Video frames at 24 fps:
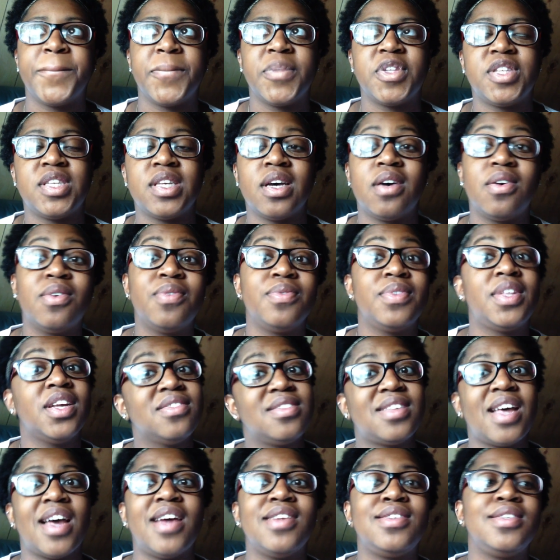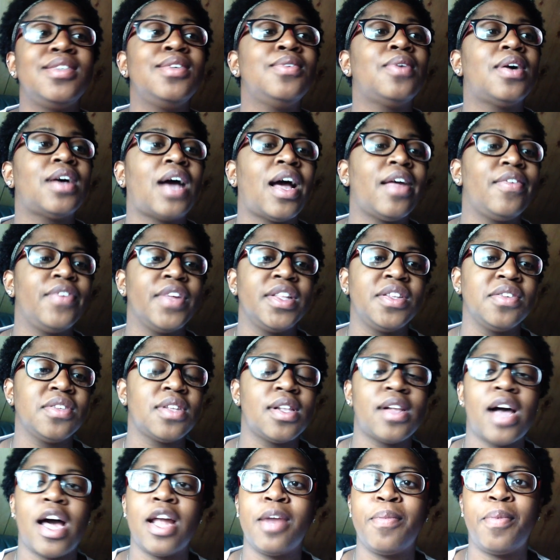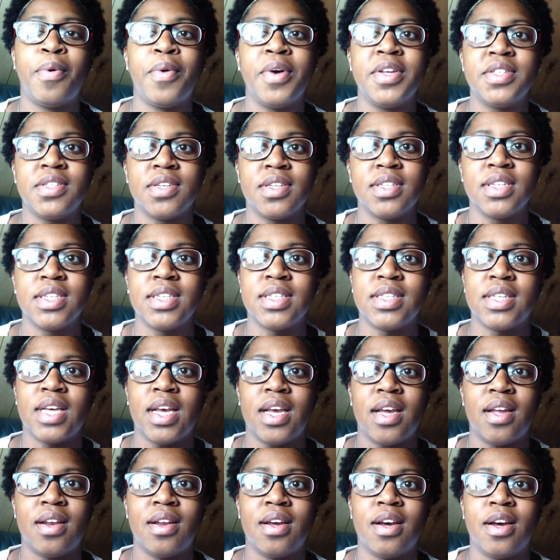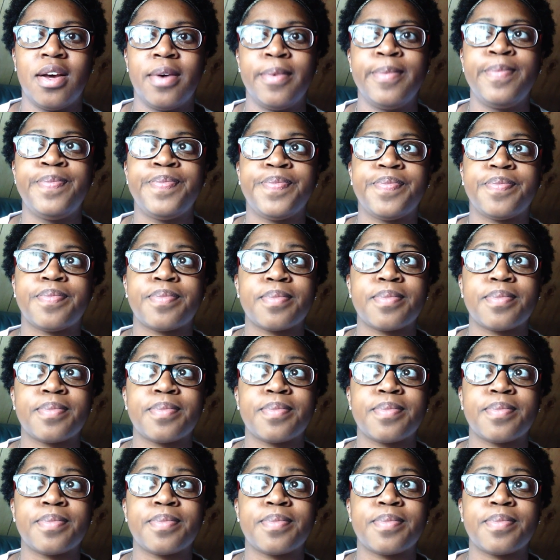So there's that too. I think there's a lot of points on this, and